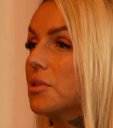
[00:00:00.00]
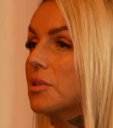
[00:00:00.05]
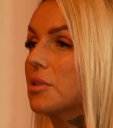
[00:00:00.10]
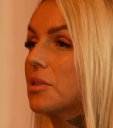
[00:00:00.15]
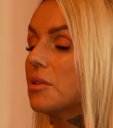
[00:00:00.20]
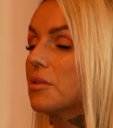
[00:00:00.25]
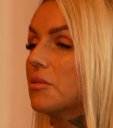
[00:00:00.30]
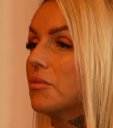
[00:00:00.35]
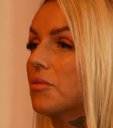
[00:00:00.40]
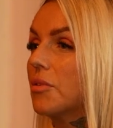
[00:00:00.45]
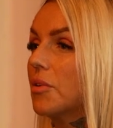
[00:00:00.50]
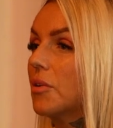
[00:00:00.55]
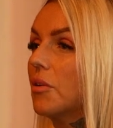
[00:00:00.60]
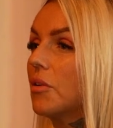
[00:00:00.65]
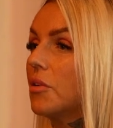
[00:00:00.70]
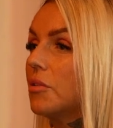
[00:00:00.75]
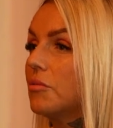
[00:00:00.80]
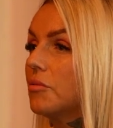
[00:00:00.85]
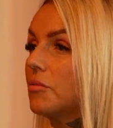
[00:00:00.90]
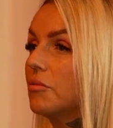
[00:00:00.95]
it was for,
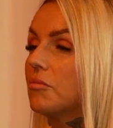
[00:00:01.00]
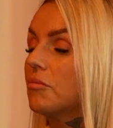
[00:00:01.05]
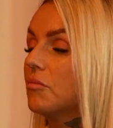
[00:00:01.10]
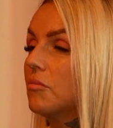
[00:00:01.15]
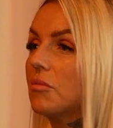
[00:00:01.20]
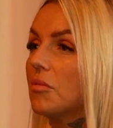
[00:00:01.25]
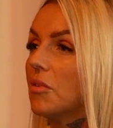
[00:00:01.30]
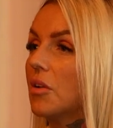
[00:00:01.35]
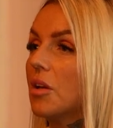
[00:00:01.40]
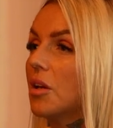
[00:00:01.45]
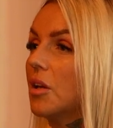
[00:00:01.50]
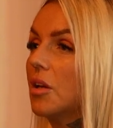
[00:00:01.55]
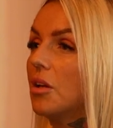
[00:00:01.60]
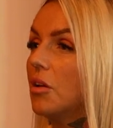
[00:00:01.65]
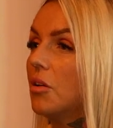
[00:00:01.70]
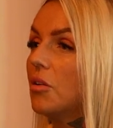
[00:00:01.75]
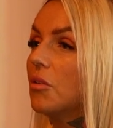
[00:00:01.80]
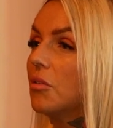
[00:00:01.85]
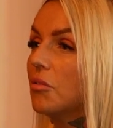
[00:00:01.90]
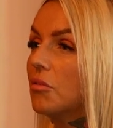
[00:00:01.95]

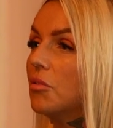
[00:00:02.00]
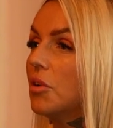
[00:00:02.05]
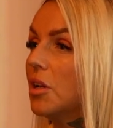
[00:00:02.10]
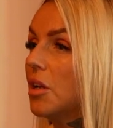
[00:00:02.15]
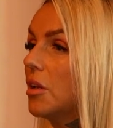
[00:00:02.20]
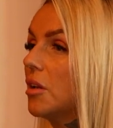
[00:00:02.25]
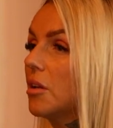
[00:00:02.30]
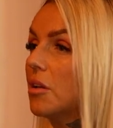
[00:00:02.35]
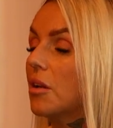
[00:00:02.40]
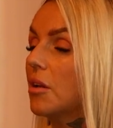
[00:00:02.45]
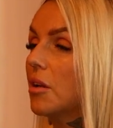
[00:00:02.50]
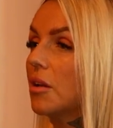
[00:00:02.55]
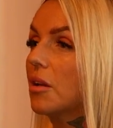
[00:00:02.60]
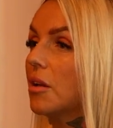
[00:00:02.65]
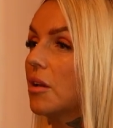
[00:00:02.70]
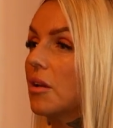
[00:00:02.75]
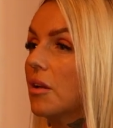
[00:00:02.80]
real.